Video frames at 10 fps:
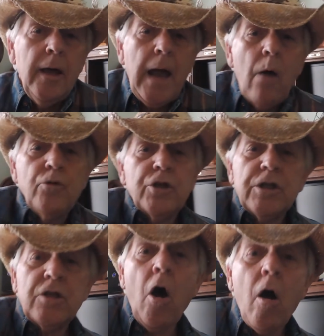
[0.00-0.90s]
And I was
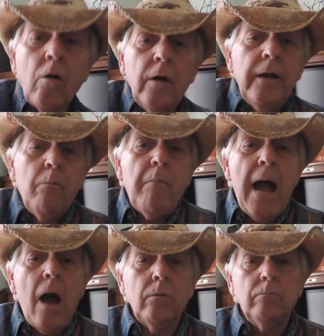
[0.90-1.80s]
talking
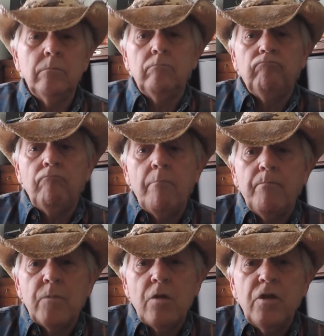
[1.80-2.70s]
about
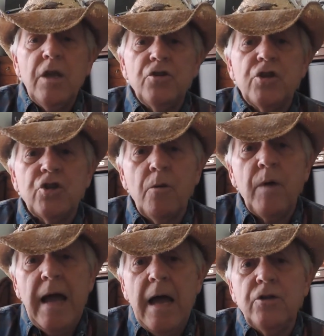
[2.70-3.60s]
things that
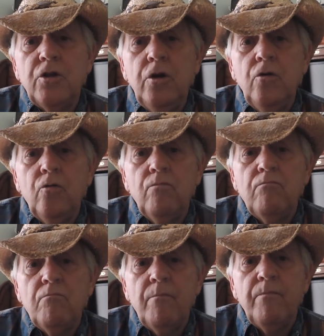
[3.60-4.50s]
some guys do
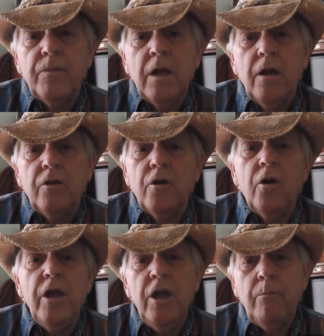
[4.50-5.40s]

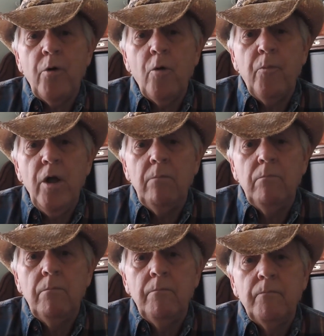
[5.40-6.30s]
that are inappropriate,
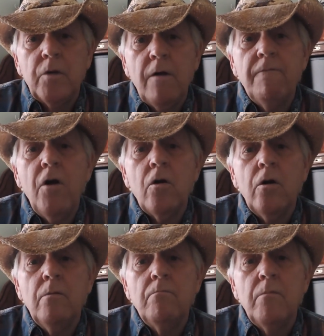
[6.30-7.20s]

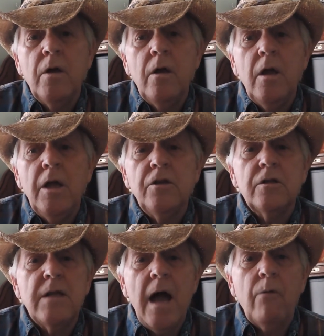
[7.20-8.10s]
vulgar, and
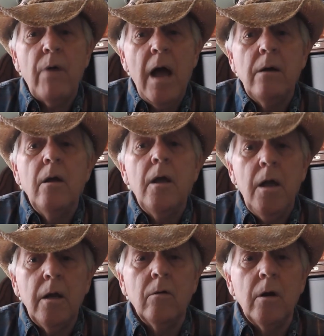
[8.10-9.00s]
just downright
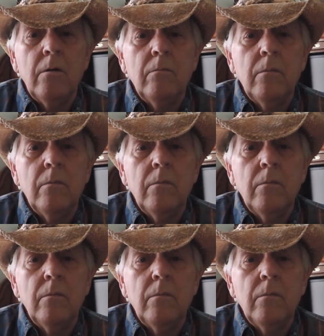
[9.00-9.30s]
ignorant.